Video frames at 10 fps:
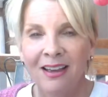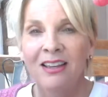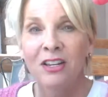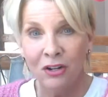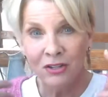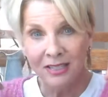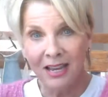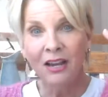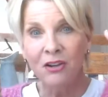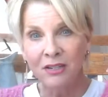You see
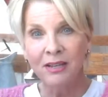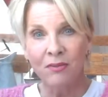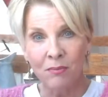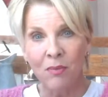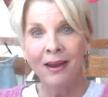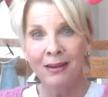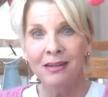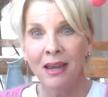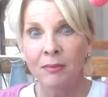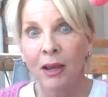how you always have a mind
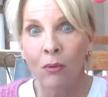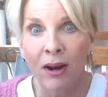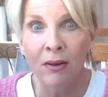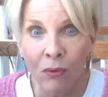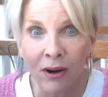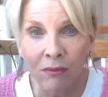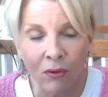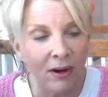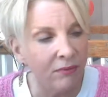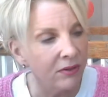game, like what
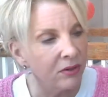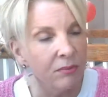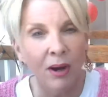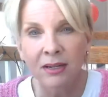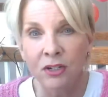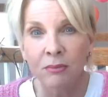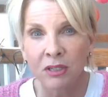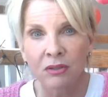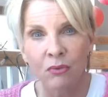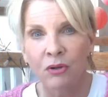if, and your mind jumps
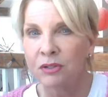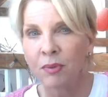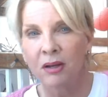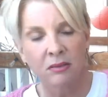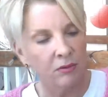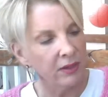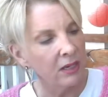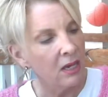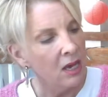to the worst possible thing.